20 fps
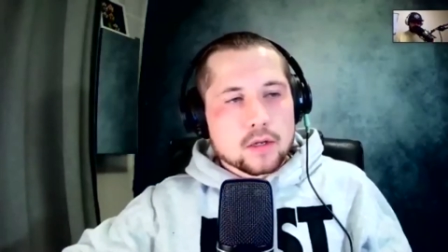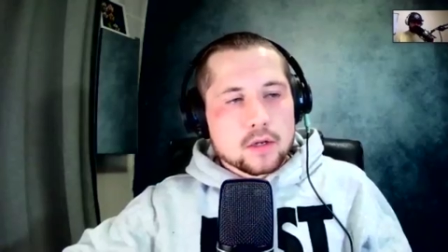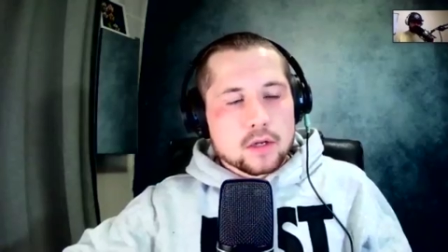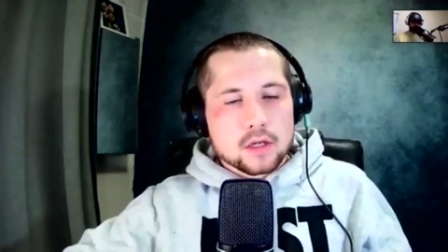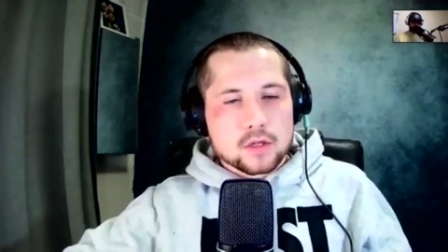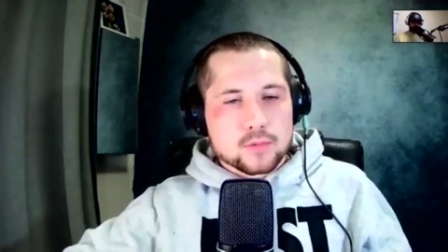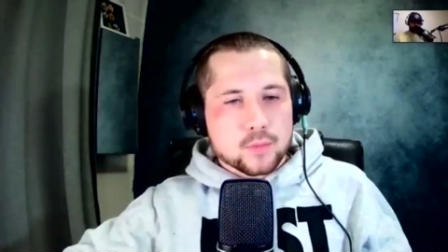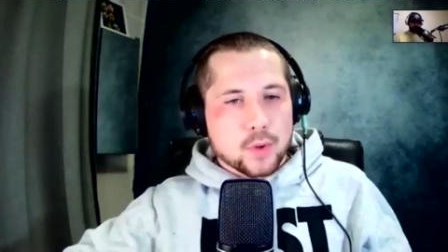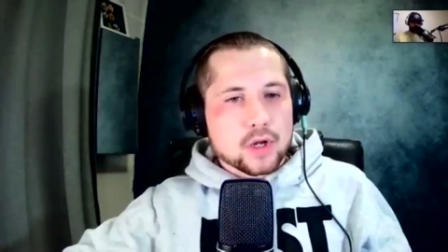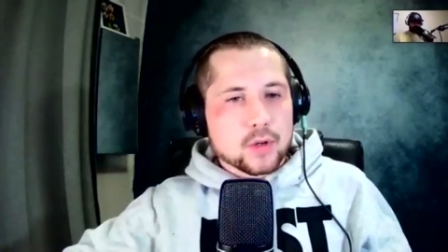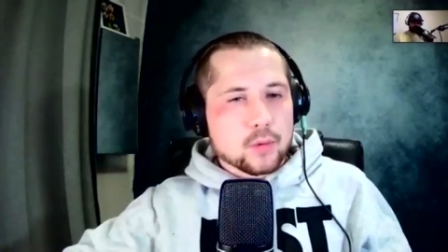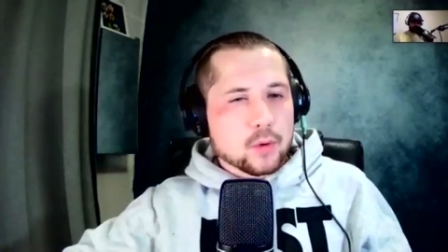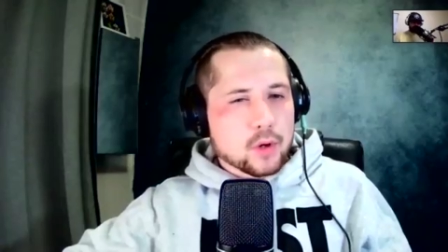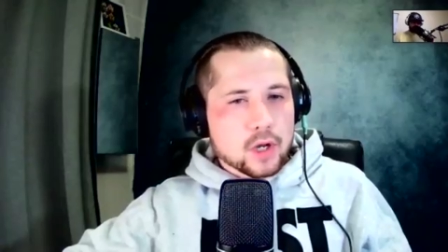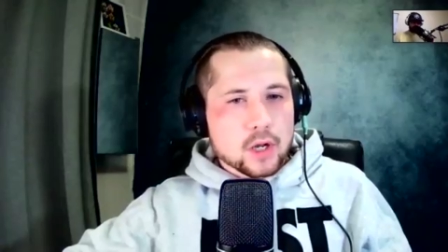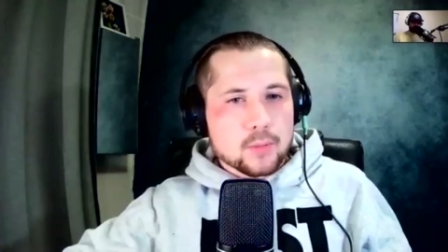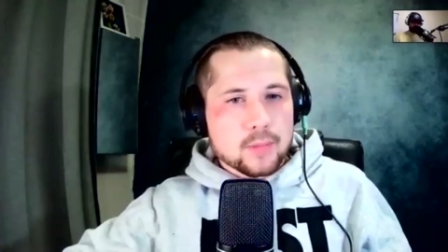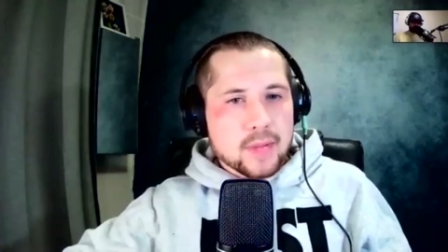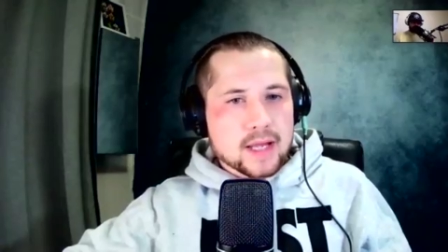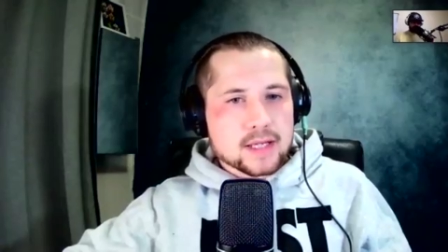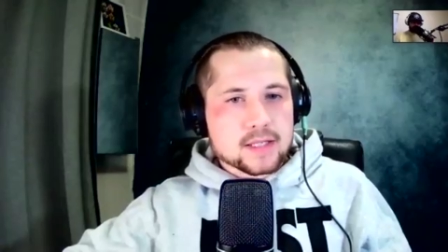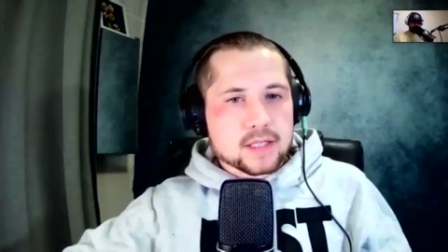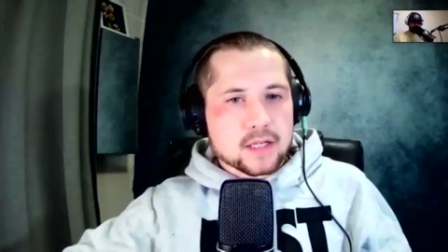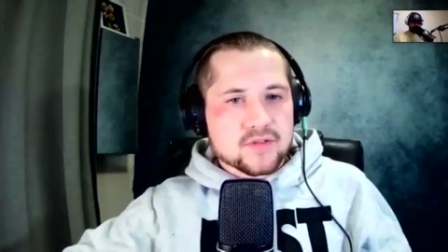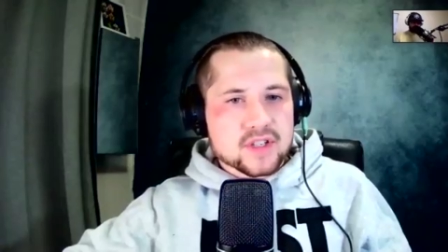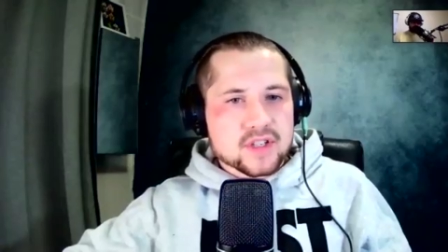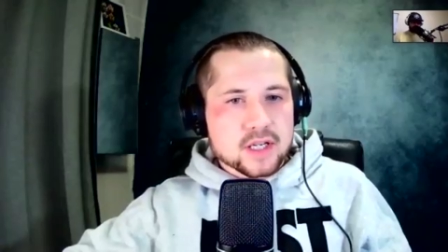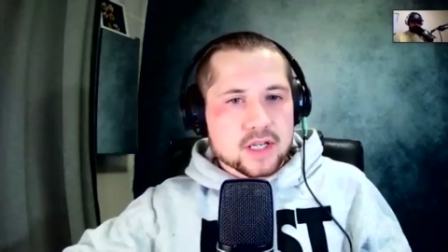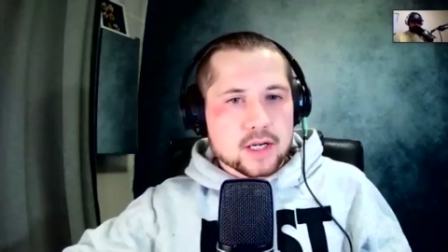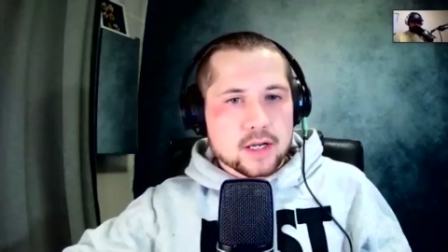he's probably one of the best I've
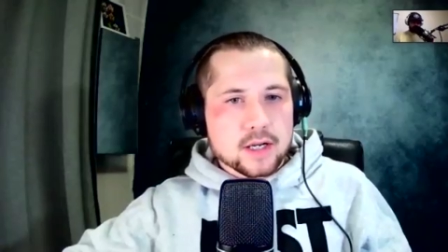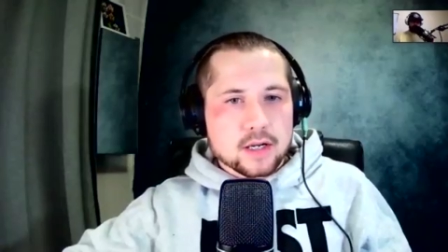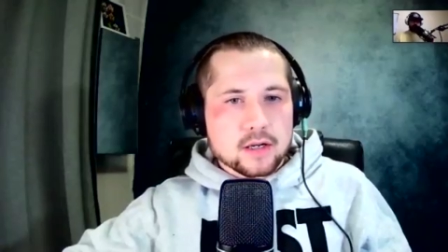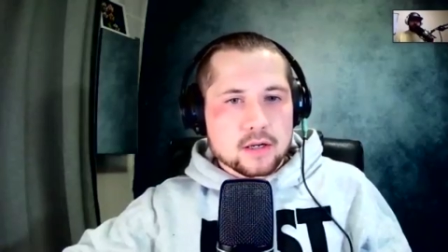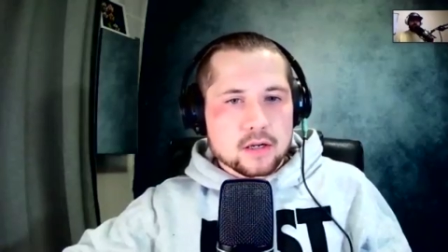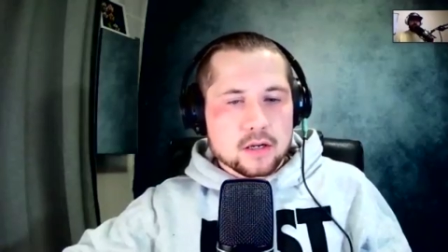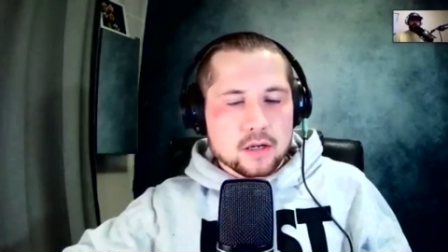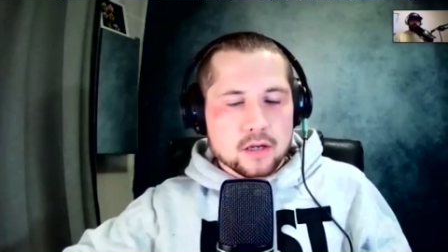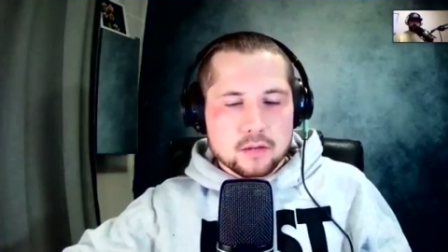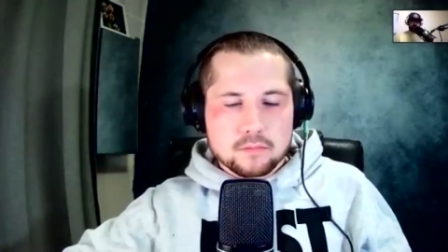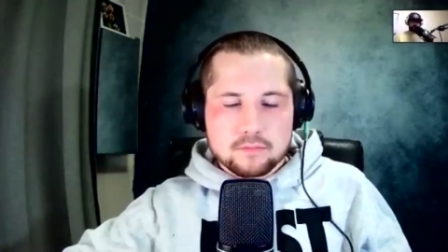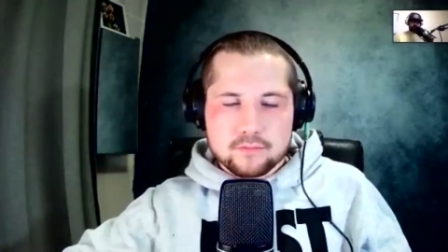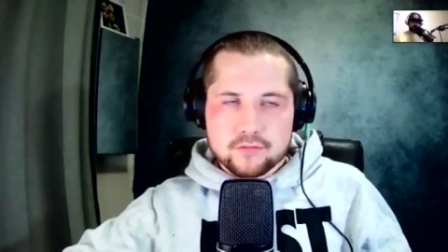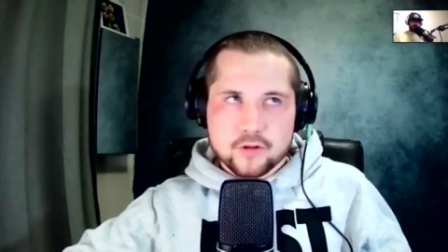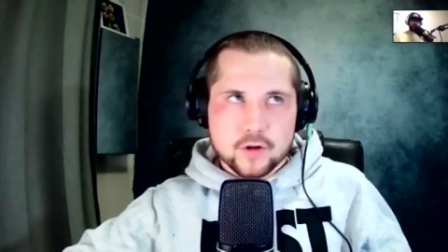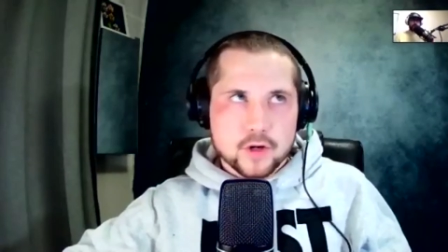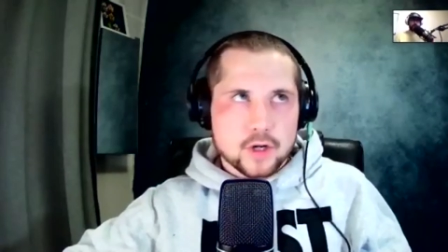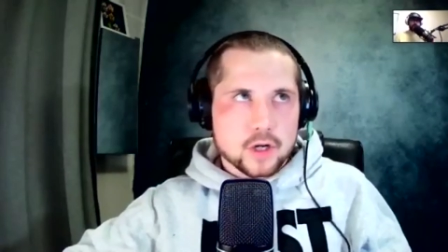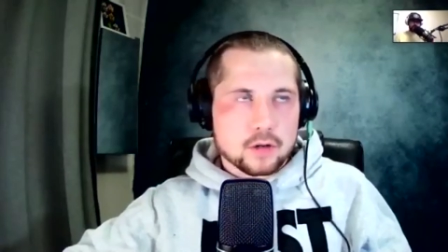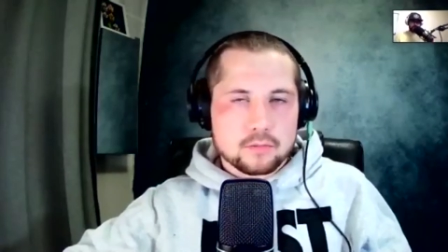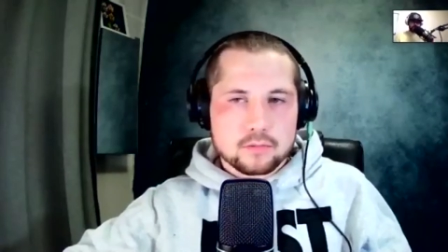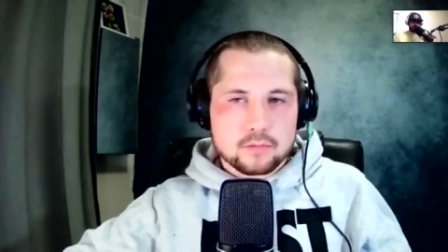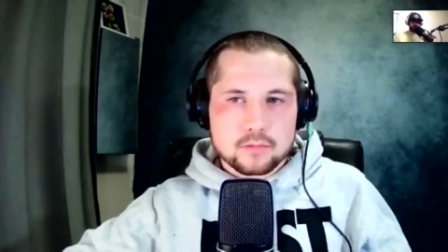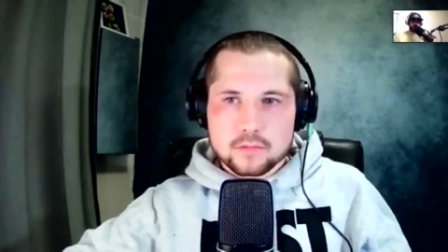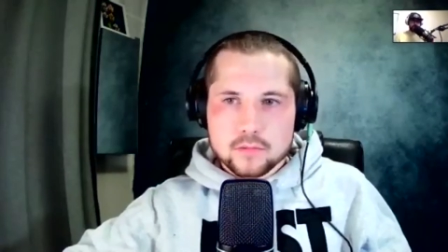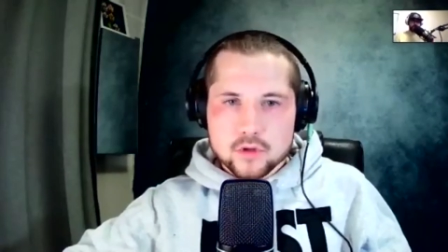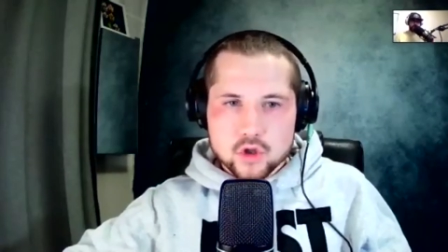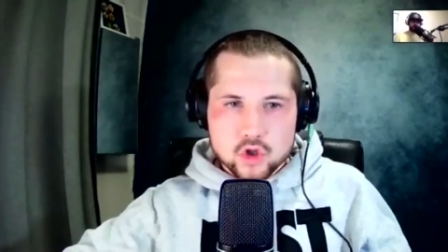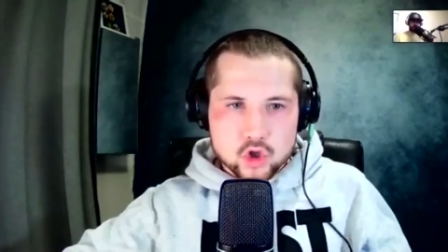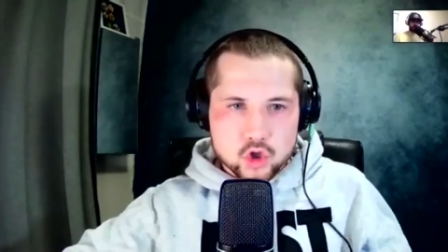seen at fighting
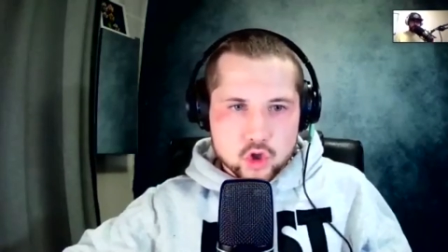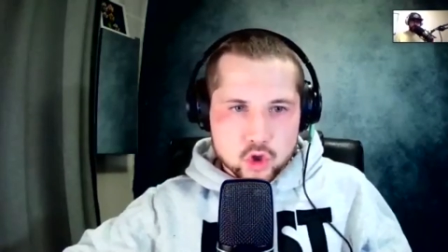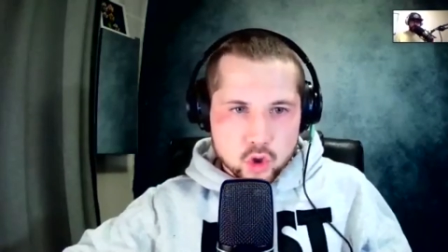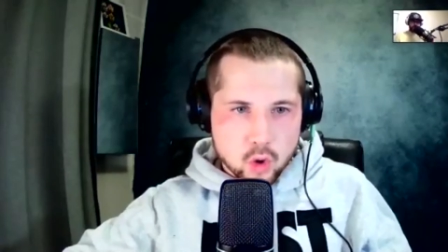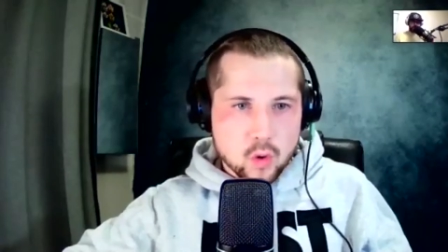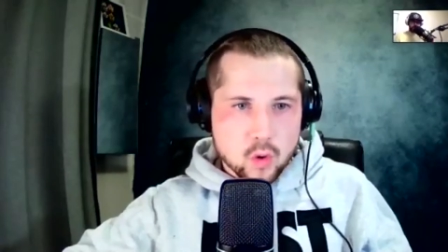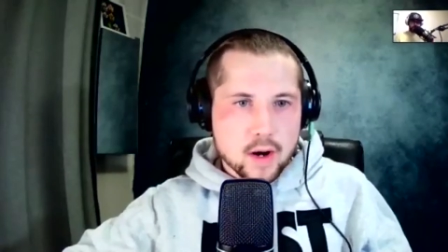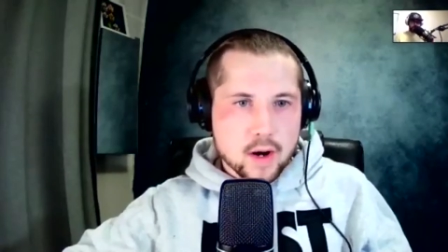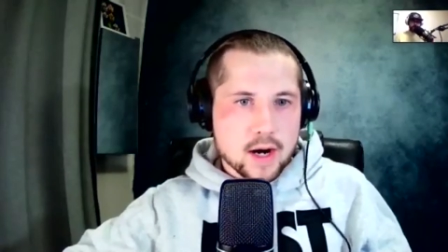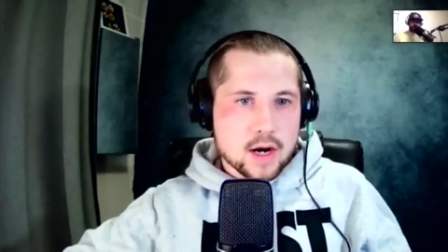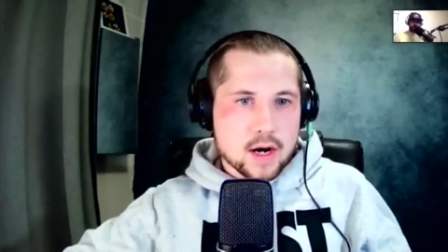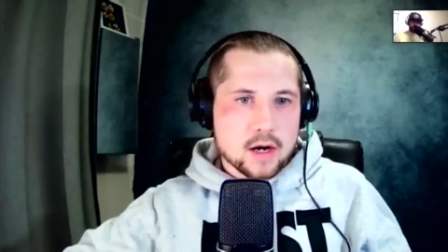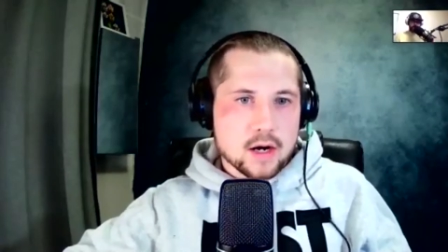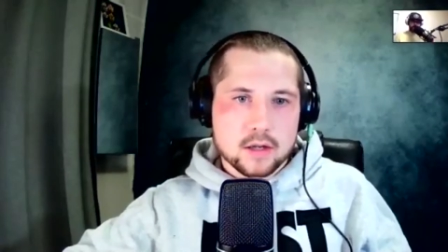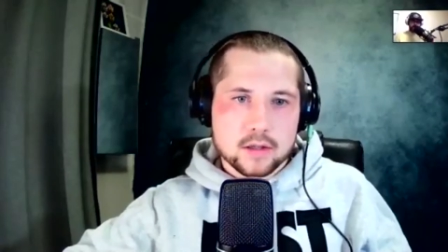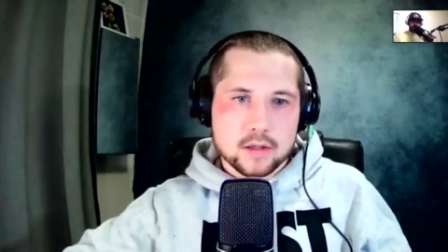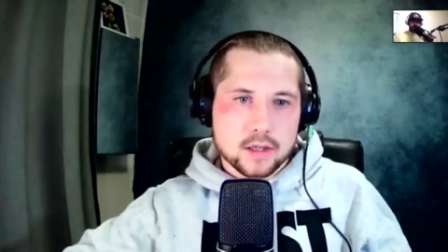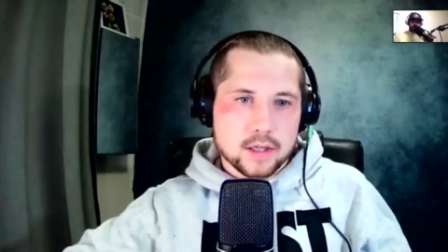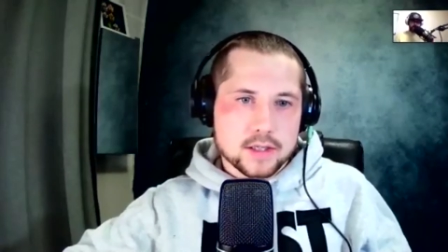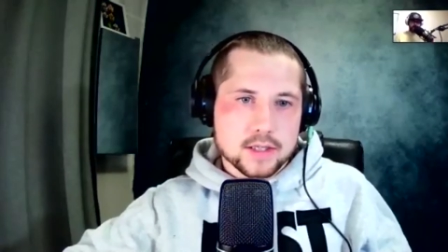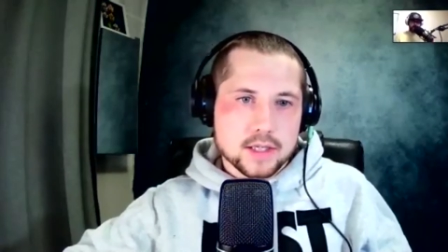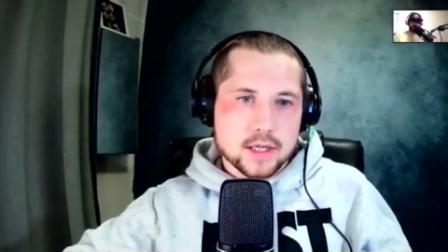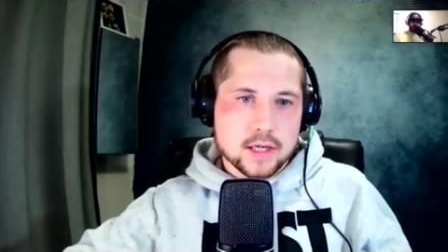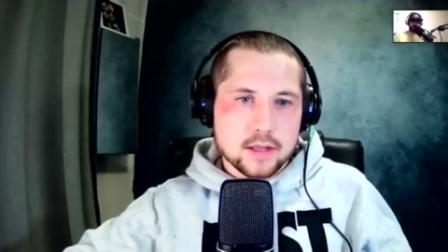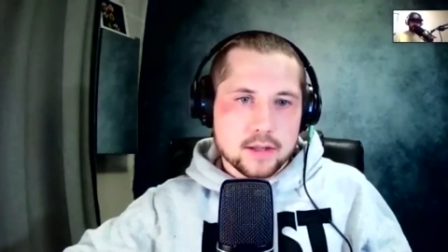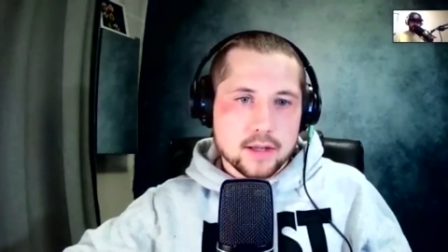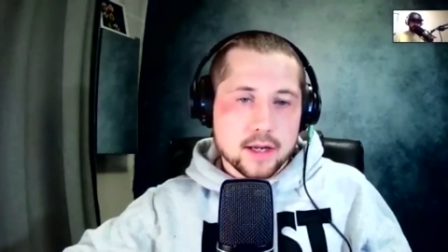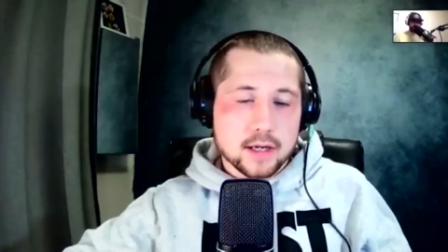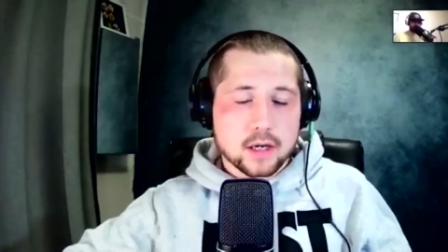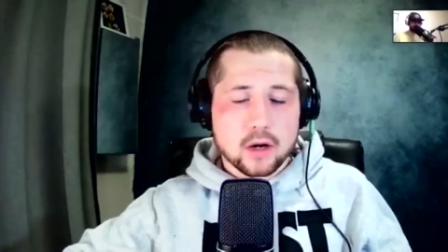so hard not to concede a
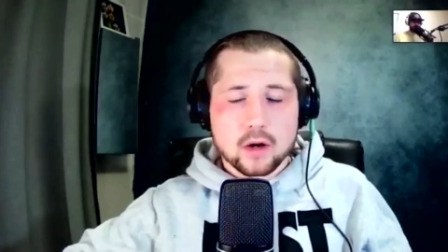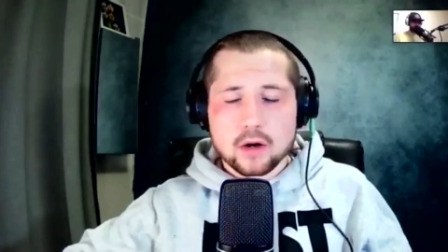takedown.